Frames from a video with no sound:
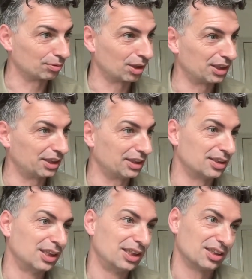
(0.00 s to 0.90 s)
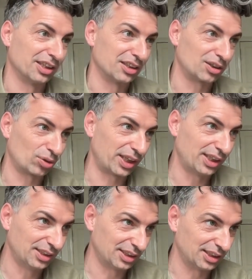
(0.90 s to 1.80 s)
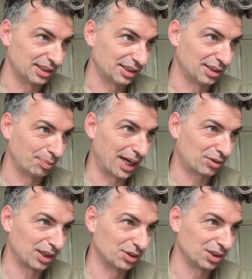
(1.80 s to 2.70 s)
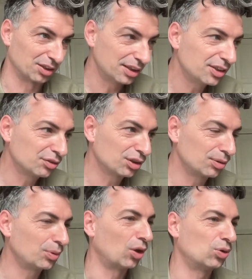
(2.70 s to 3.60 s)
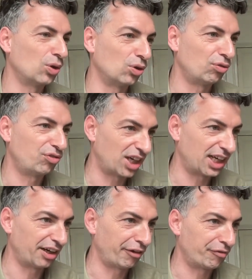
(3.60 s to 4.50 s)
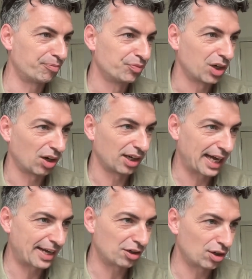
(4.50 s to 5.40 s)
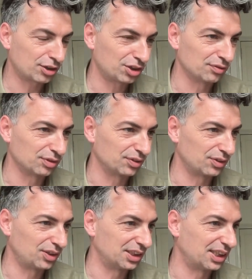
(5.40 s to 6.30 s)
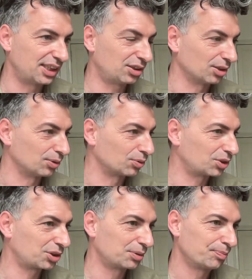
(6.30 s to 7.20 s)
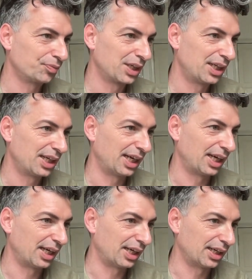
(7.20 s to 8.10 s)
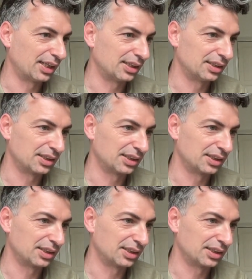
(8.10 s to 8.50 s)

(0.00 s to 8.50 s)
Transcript: running like crazy in the background here. Living room oh oh five at auction for fifty Tezos. And